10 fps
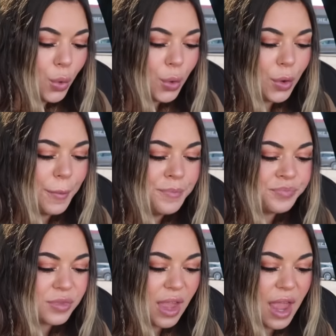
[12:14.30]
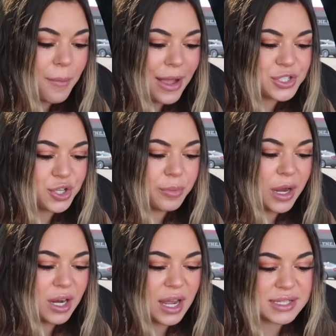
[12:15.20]
Whew. And Bachelor in
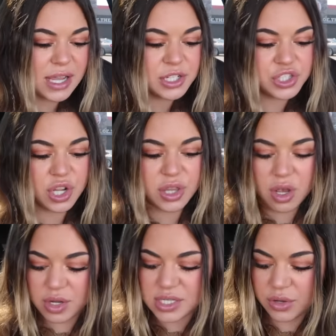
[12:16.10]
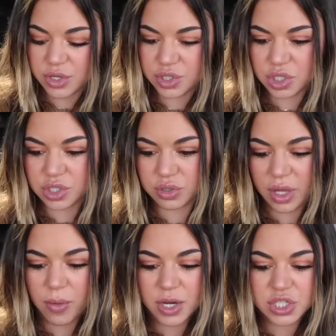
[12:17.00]
Paradise. I should though, because I usually do
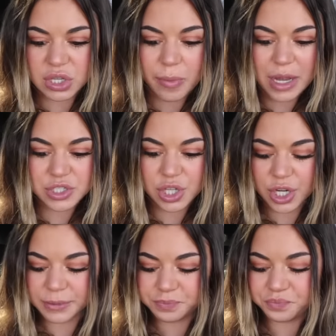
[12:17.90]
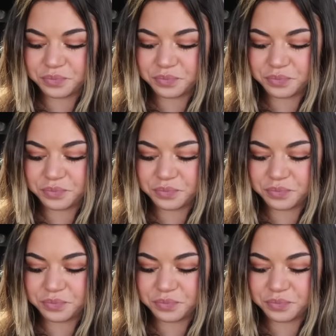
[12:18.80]
like watching The Bachelor.